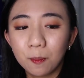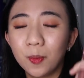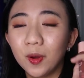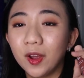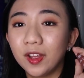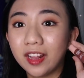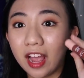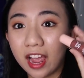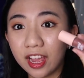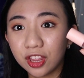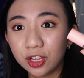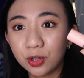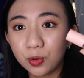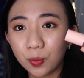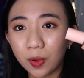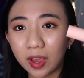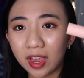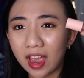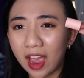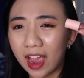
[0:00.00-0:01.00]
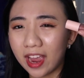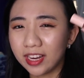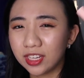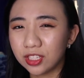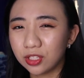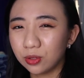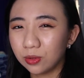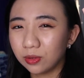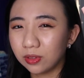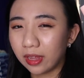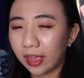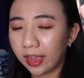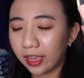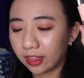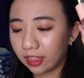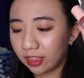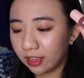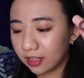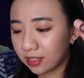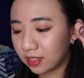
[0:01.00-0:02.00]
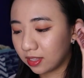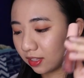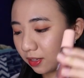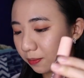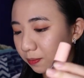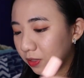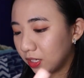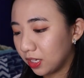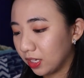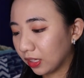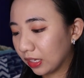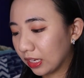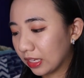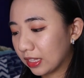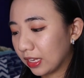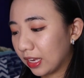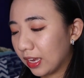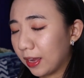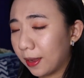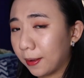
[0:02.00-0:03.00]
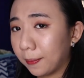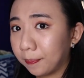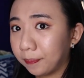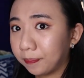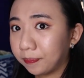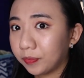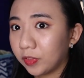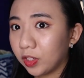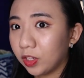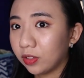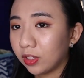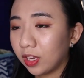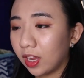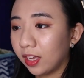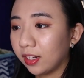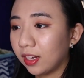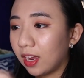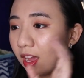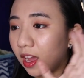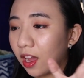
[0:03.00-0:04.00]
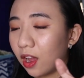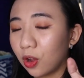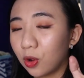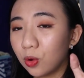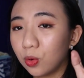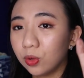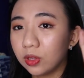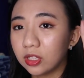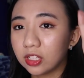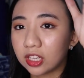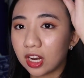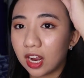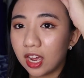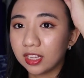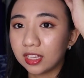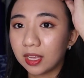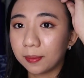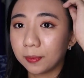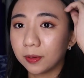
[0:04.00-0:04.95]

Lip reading: But either way, I do like this lip tint kasi yun nga, nakaka-cool siya.